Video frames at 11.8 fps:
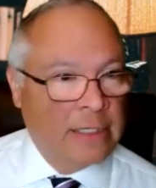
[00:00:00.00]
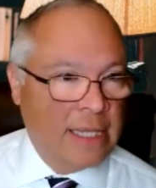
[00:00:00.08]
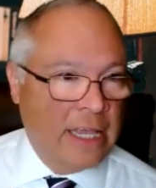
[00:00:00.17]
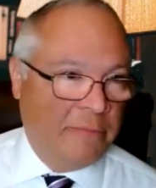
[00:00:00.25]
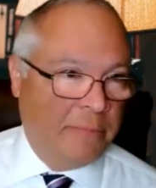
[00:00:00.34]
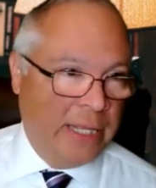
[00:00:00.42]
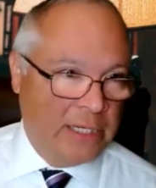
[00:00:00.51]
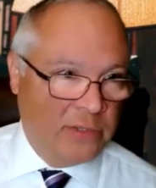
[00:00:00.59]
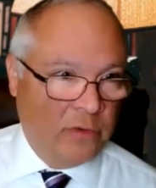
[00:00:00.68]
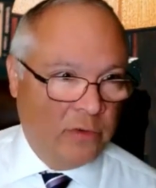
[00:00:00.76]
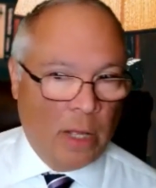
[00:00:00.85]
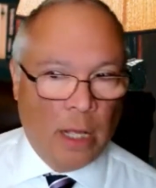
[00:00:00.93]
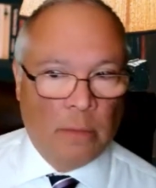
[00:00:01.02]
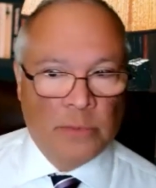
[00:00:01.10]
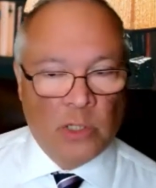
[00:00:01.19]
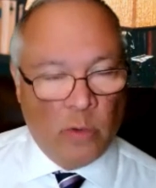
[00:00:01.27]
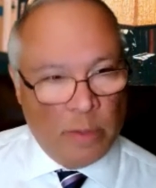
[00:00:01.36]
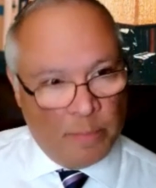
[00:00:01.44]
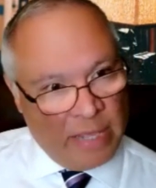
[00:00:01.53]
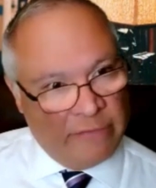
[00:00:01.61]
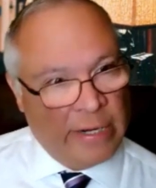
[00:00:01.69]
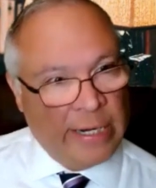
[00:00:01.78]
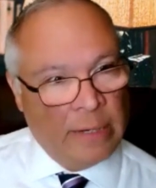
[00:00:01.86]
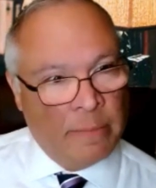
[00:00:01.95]
a safe place for moms. So we
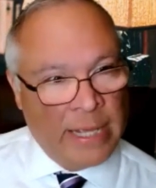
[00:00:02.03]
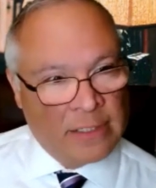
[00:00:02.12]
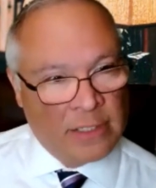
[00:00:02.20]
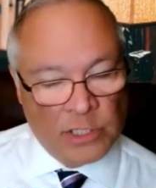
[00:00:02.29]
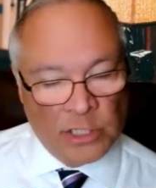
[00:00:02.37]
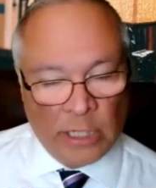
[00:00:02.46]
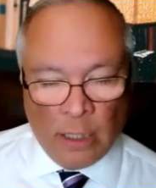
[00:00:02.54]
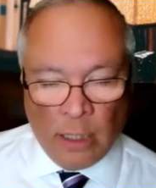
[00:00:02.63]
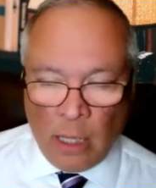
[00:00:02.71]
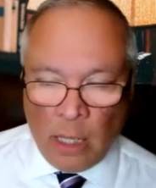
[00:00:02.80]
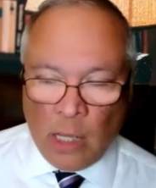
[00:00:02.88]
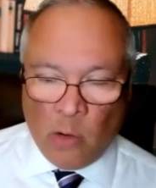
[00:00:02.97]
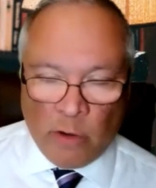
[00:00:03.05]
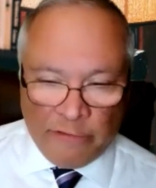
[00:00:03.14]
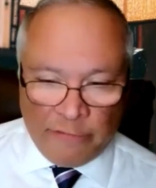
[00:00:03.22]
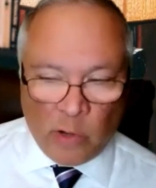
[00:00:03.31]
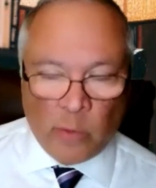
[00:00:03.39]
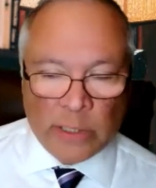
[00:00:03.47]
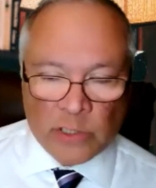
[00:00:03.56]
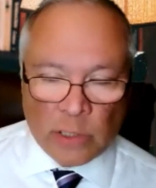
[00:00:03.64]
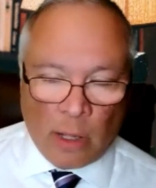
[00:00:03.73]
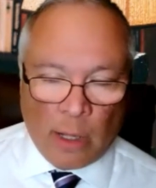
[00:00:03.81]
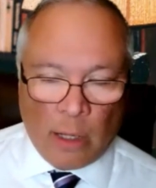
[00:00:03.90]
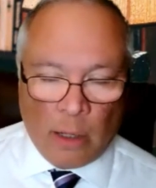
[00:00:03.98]
pivoted messaging we focused
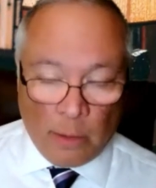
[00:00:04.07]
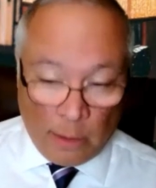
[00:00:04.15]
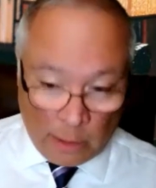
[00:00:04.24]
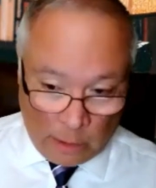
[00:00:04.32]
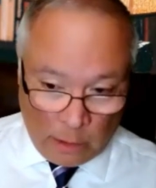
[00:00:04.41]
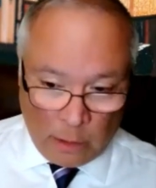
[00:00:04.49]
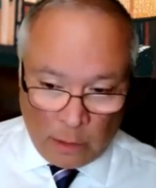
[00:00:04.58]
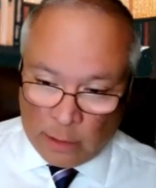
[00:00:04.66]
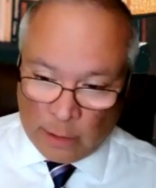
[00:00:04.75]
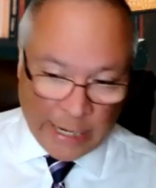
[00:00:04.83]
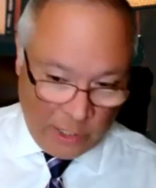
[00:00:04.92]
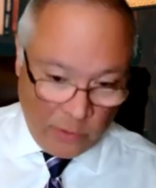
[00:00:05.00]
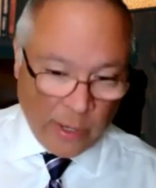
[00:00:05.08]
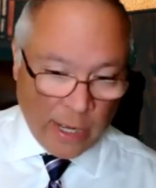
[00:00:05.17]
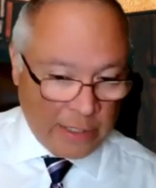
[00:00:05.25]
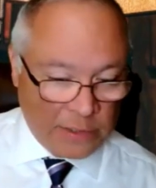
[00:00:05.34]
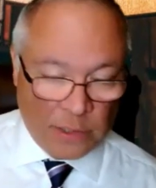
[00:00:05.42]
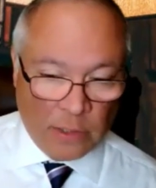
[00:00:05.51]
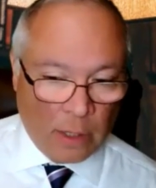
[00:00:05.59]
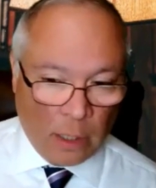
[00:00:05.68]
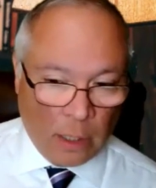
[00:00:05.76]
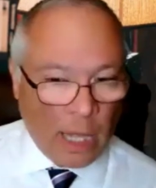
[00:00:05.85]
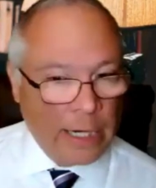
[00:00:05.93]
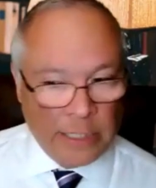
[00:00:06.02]
on uh, uh, like you guys do on a
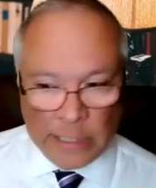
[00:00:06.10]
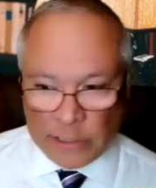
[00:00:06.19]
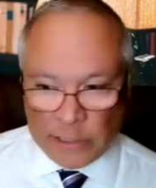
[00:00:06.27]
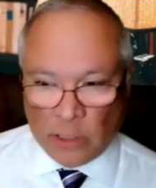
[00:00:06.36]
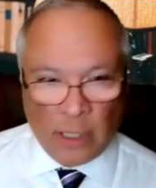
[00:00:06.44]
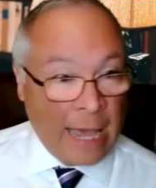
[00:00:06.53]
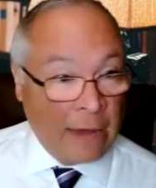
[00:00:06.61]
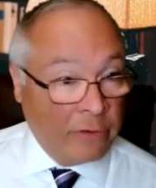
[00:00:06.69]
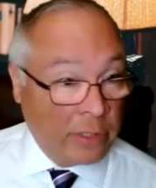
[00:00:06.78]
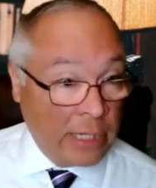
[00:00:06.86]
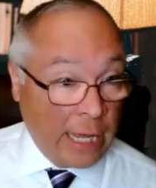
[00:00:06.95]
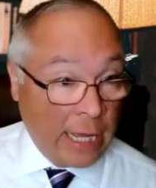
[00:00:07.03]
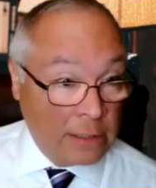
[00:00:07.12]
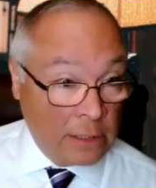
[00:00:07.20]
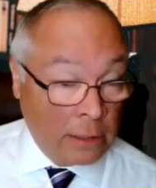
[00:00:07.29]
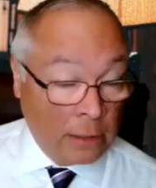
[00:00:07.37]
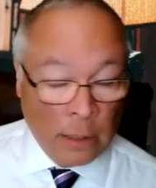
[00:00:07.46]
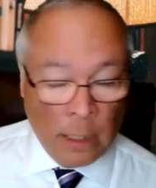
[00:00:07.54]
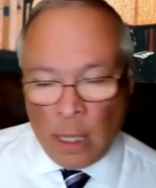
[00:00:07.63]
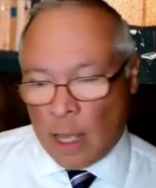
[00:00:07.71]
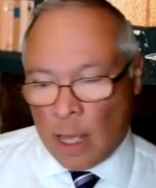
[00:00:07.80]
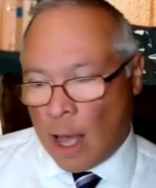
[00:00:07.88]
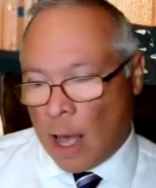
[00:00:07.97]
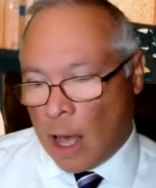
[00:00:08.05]
lot of digital advertising
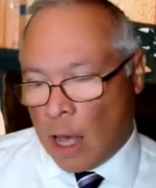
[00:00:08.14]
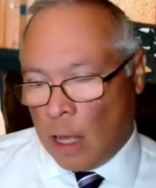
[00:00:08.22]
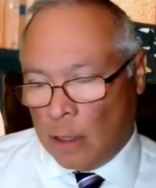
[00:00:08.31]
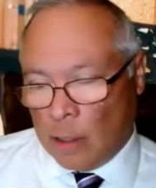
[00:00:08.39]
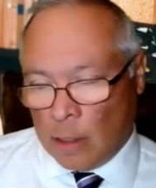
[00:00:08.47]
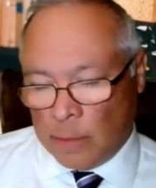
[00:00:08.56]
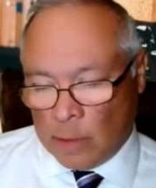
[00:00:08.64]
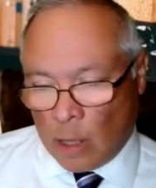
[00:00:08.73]
uh,